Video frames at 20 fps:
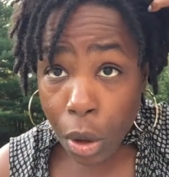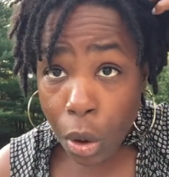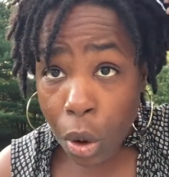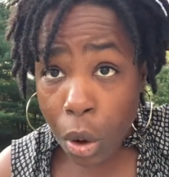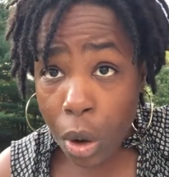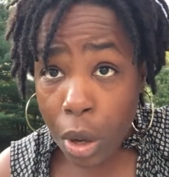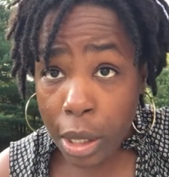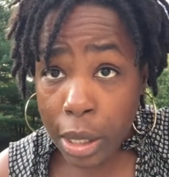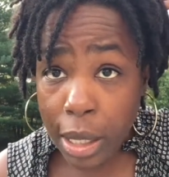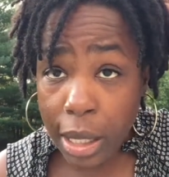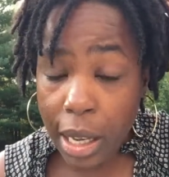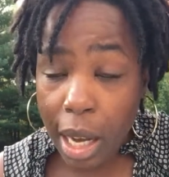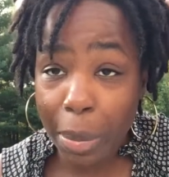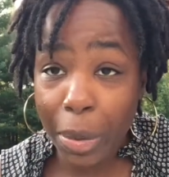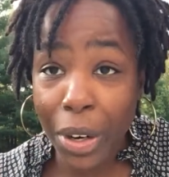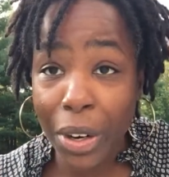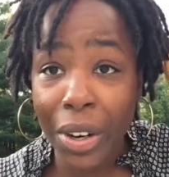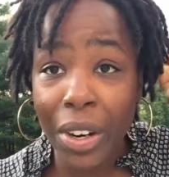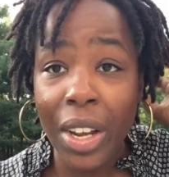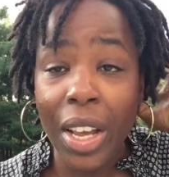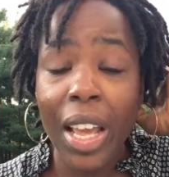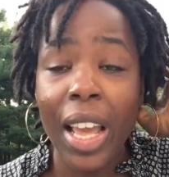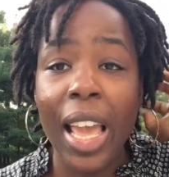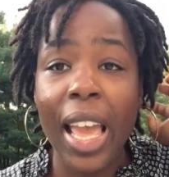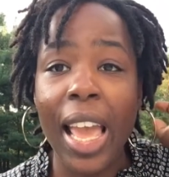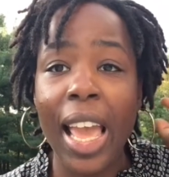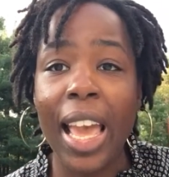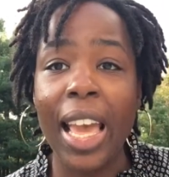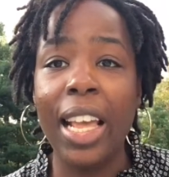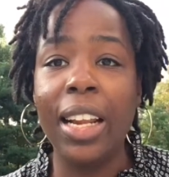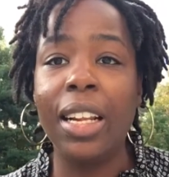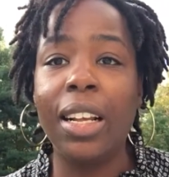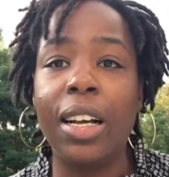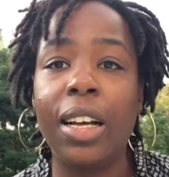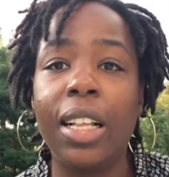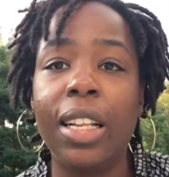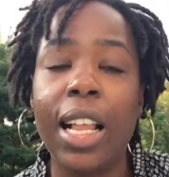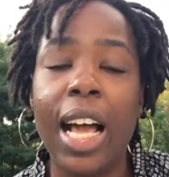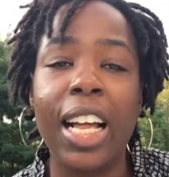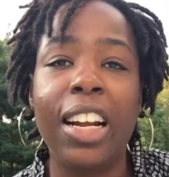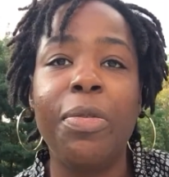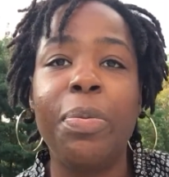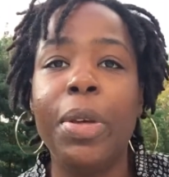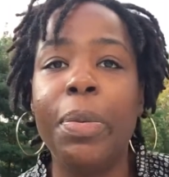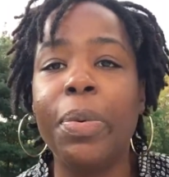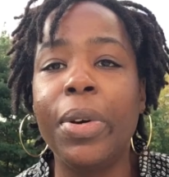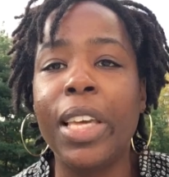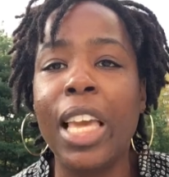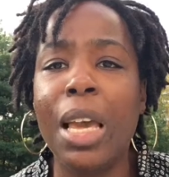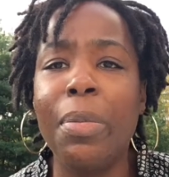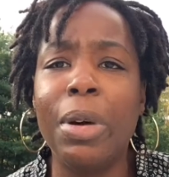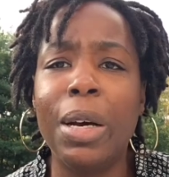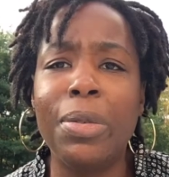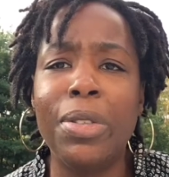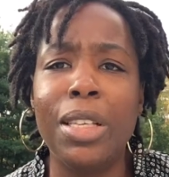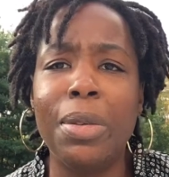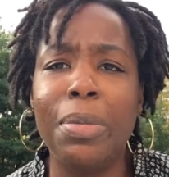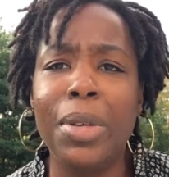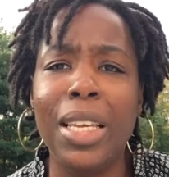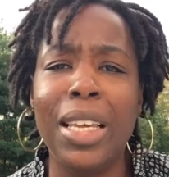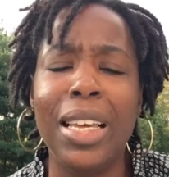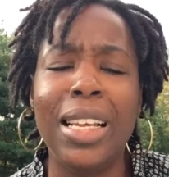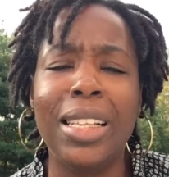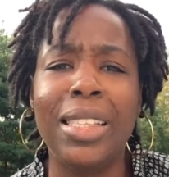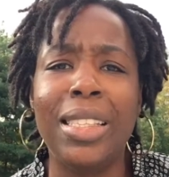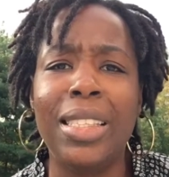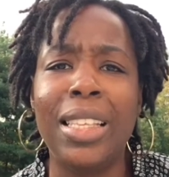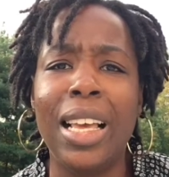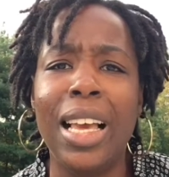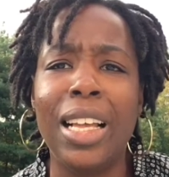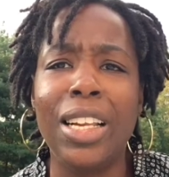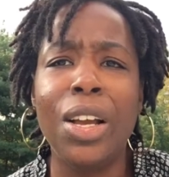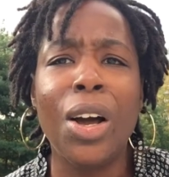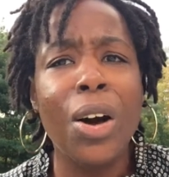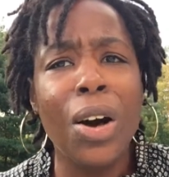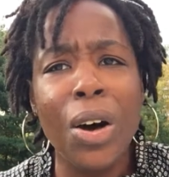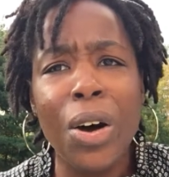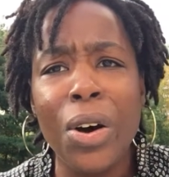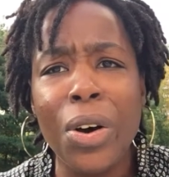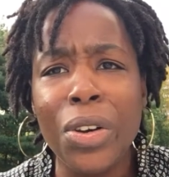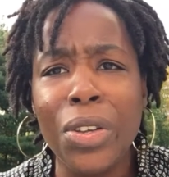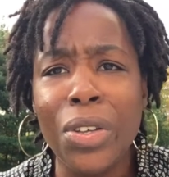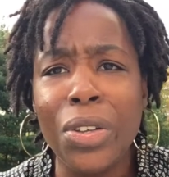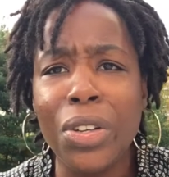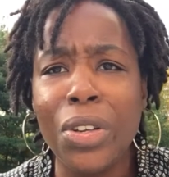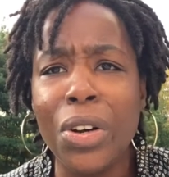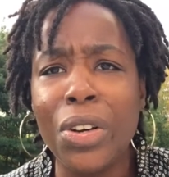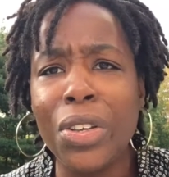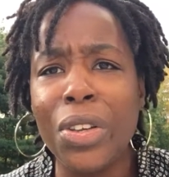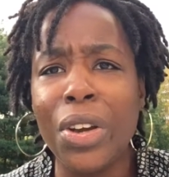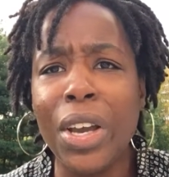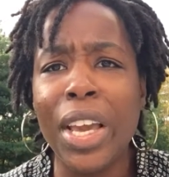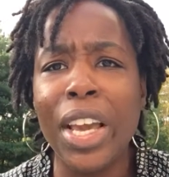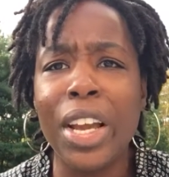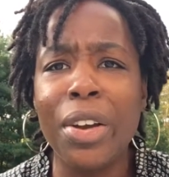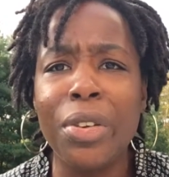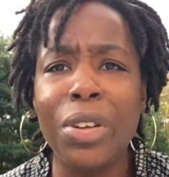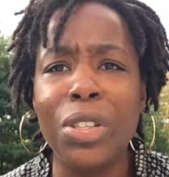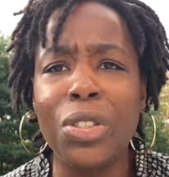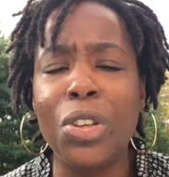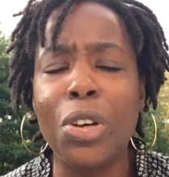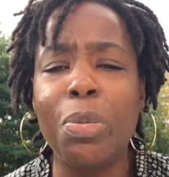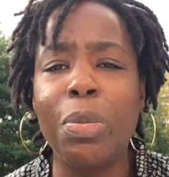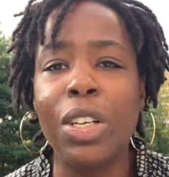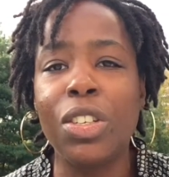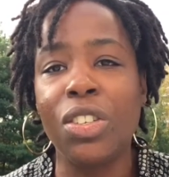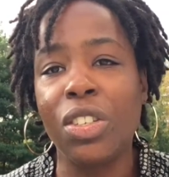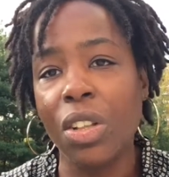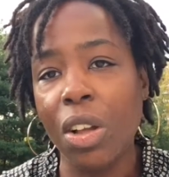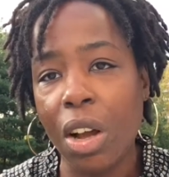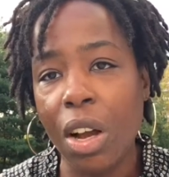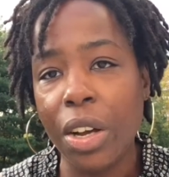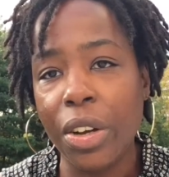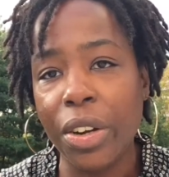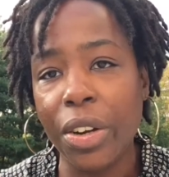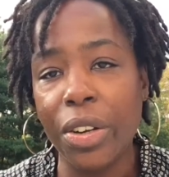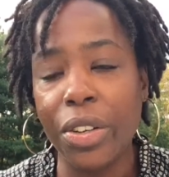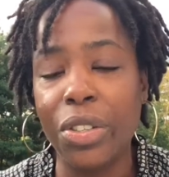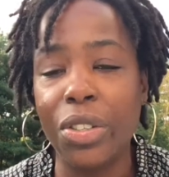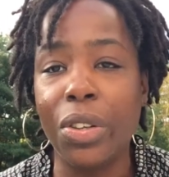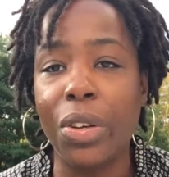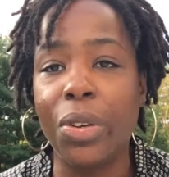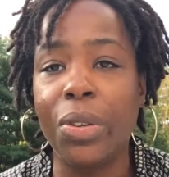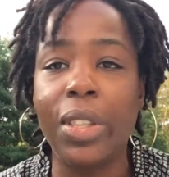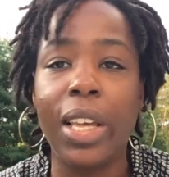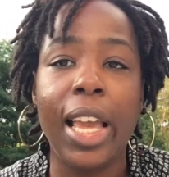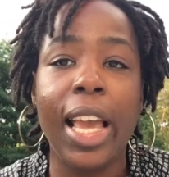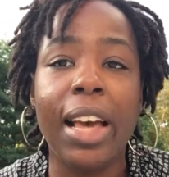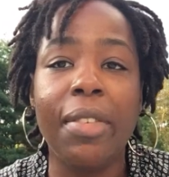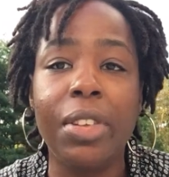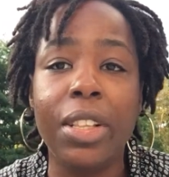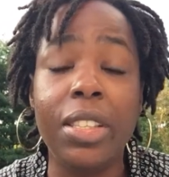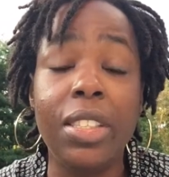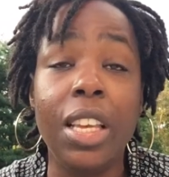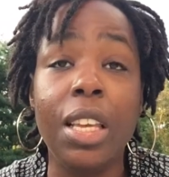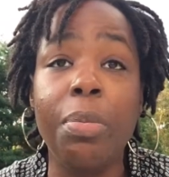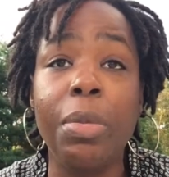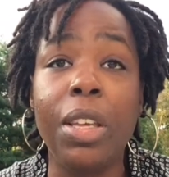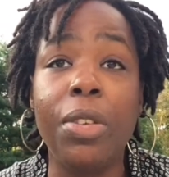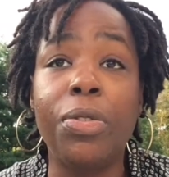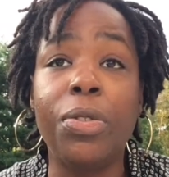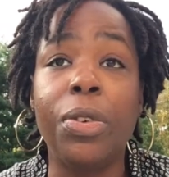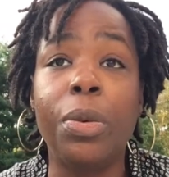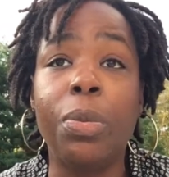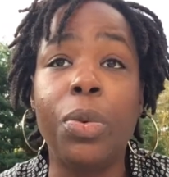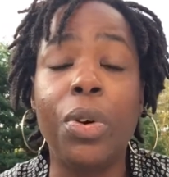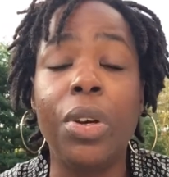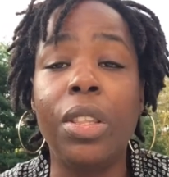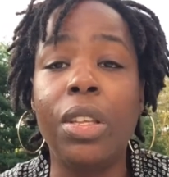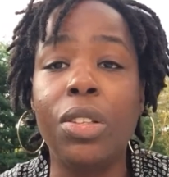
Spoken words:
all summer, and a lot of people came up to me and said, oh, you know, your hair is so much longer. So they haven't seen me for more